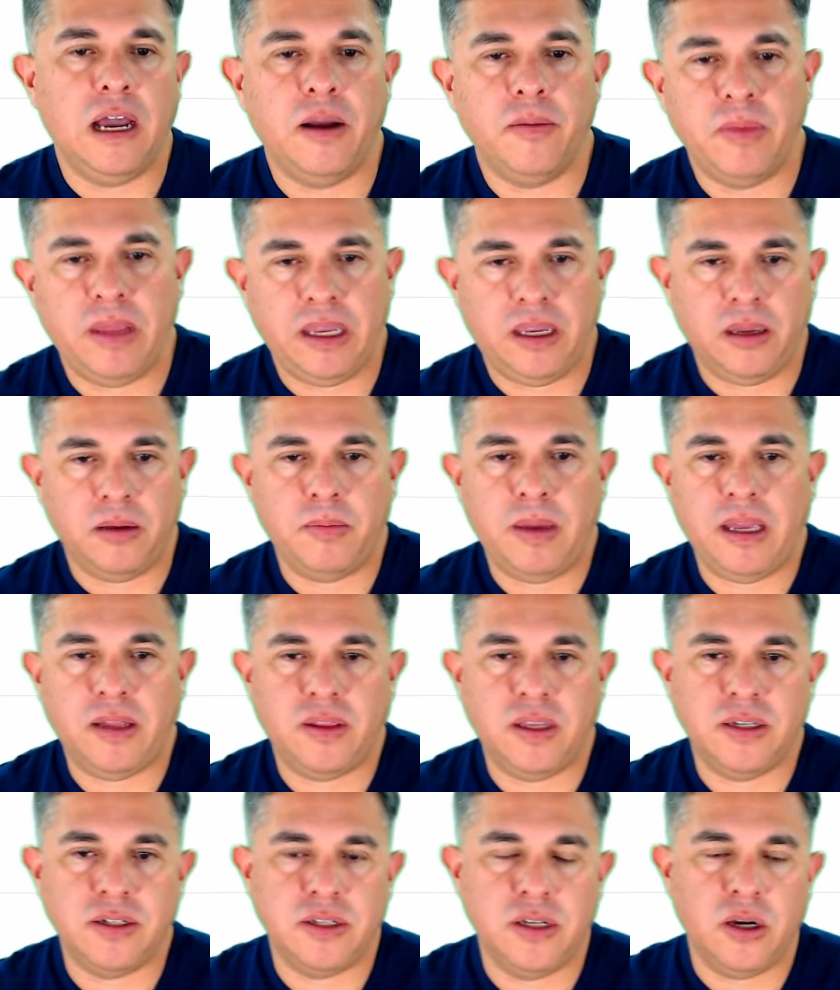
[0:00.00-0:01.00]
They can make
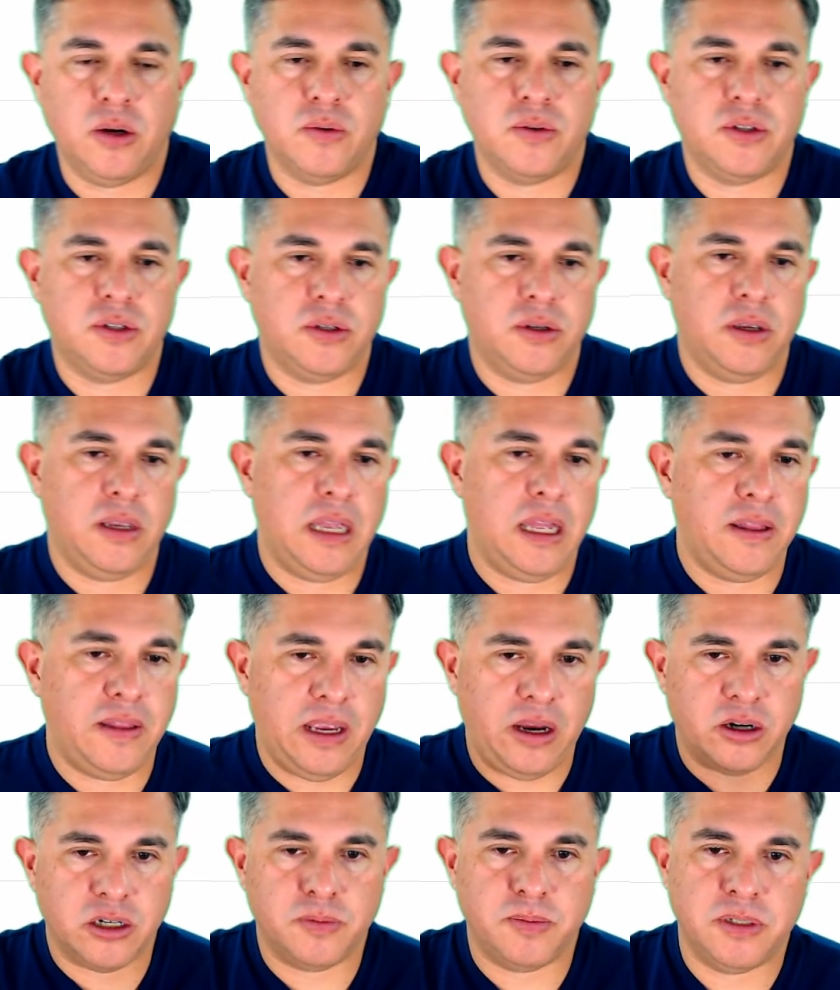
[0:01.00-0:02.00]
these notes and
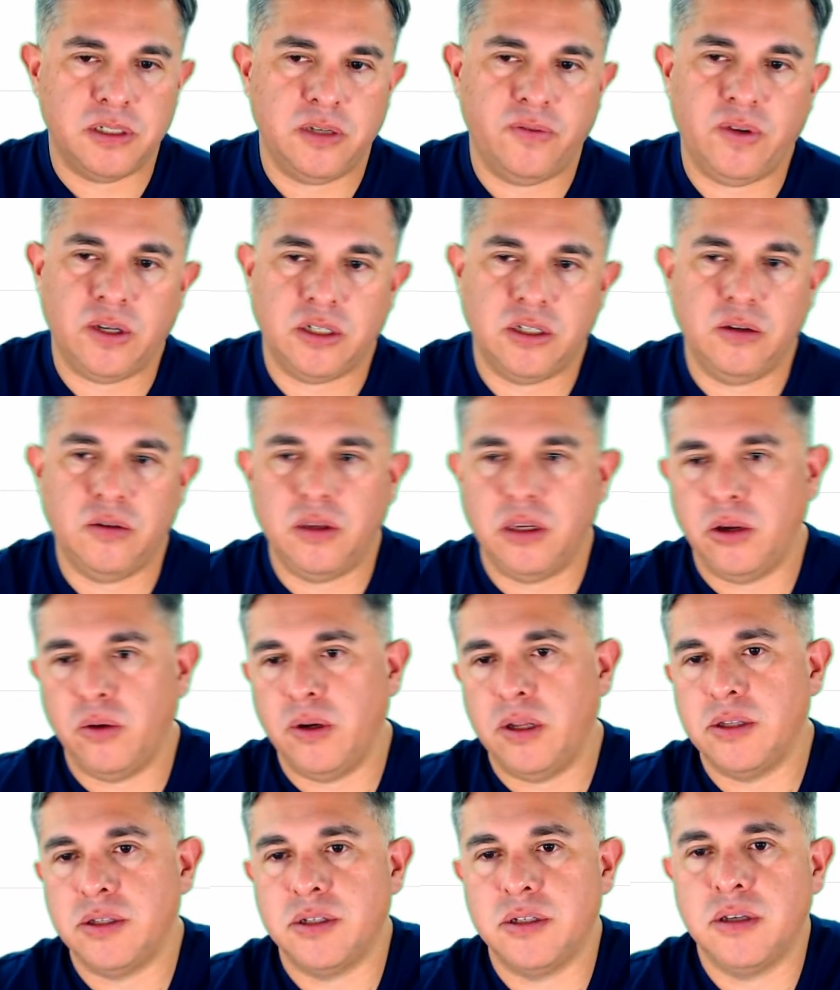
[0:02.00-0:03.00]
they are specific to the
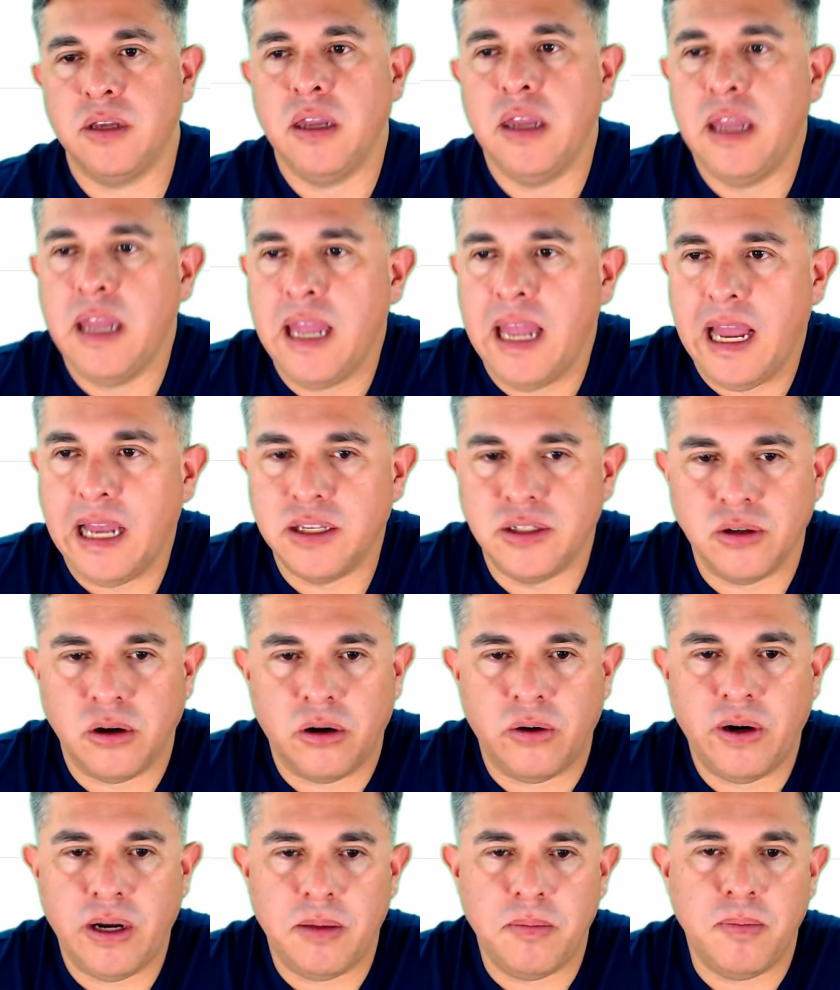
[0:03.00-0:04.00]
units as
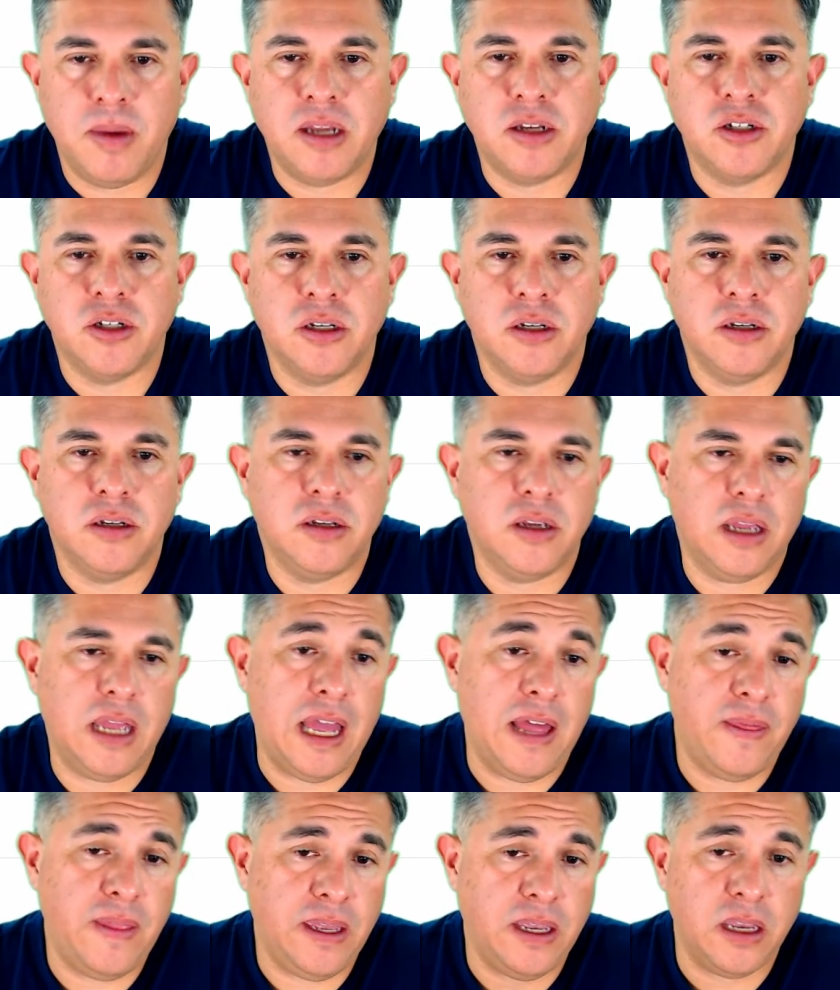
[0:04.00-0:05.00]
already mentioned,
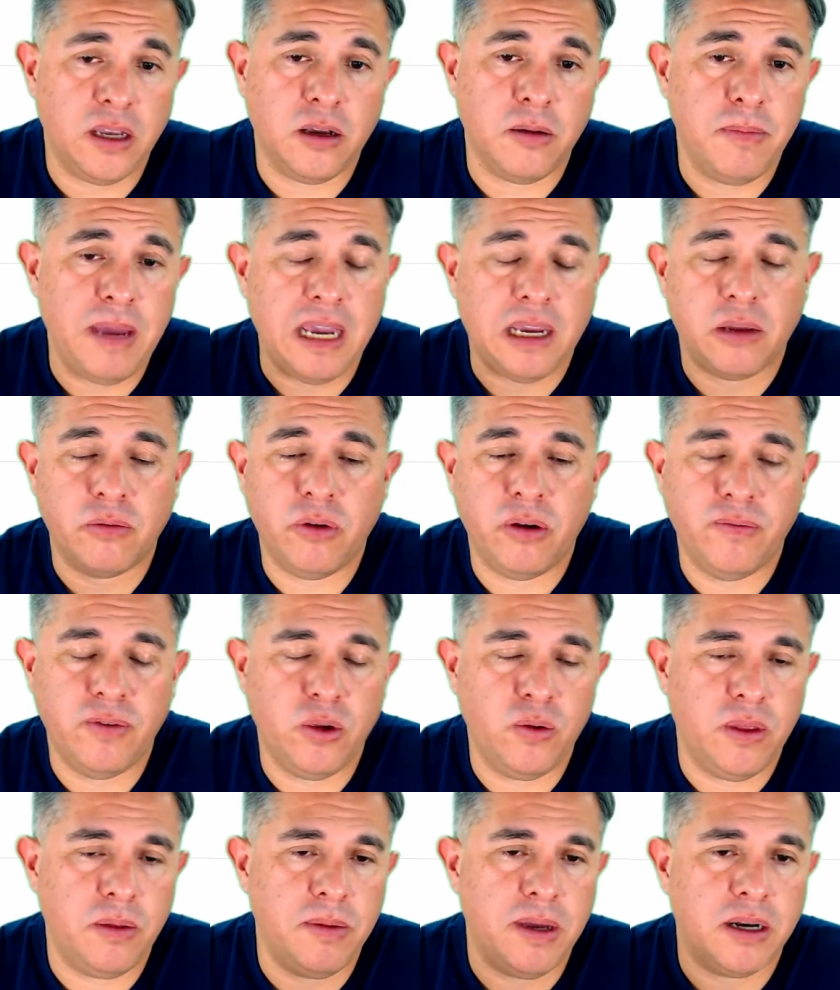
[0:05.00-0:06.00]
and they can come back and
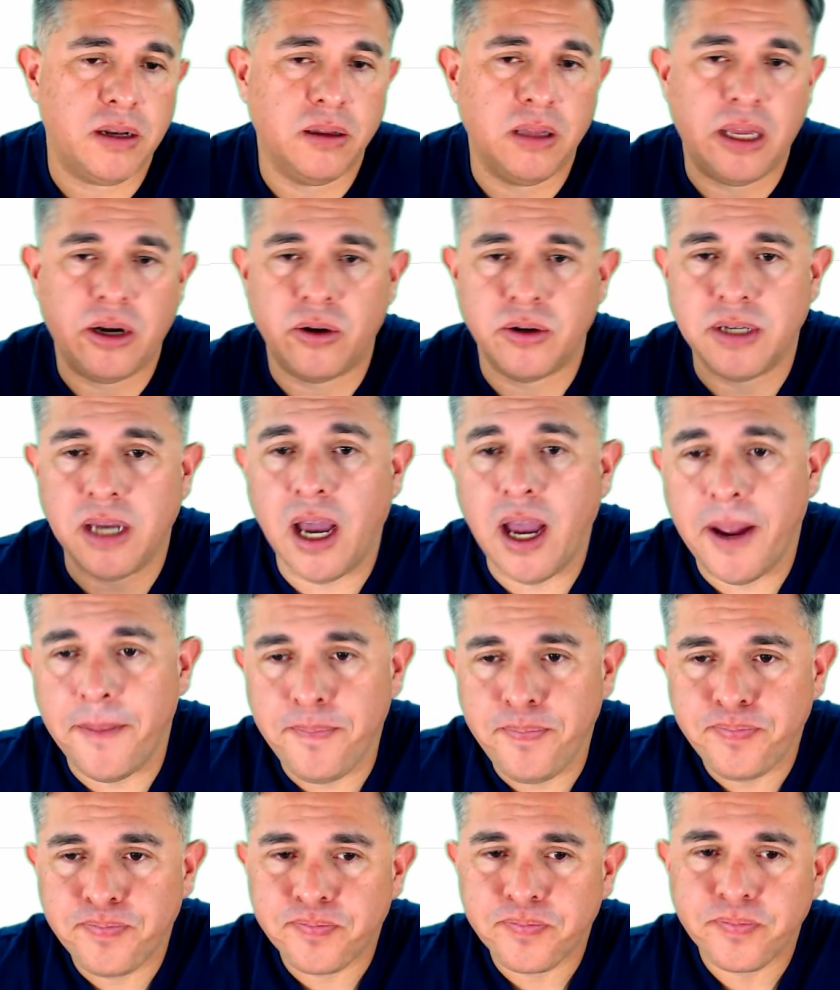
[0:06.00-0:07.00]
review them at a later
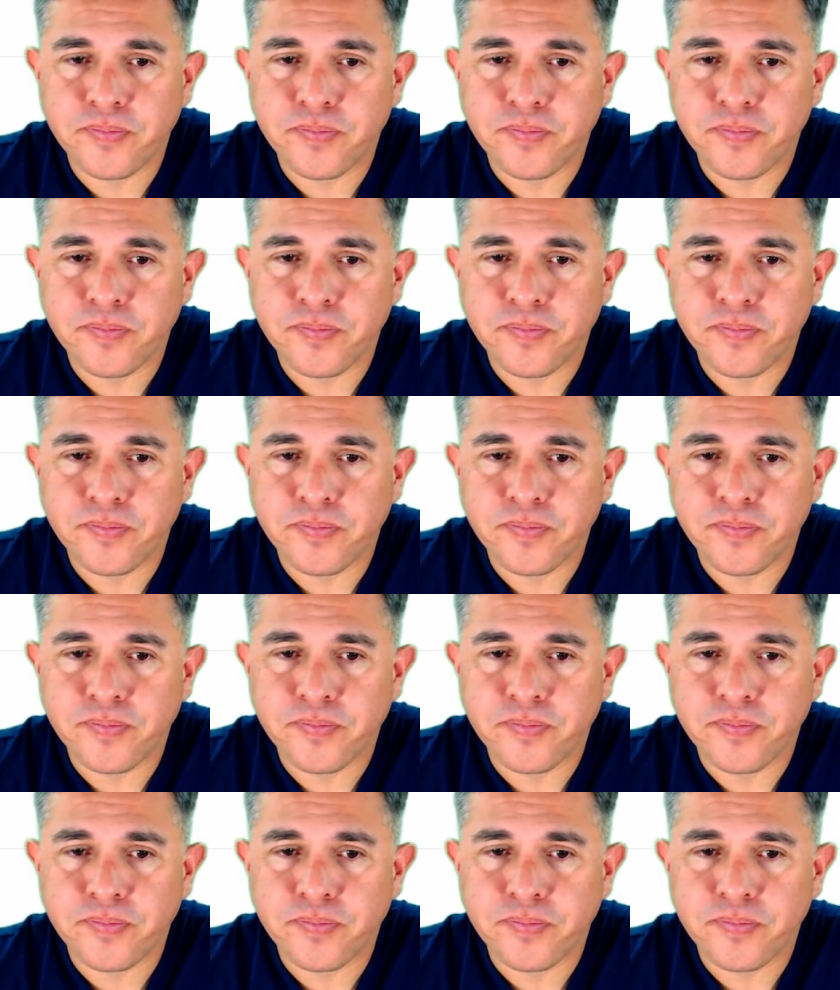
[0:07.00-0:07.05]
time.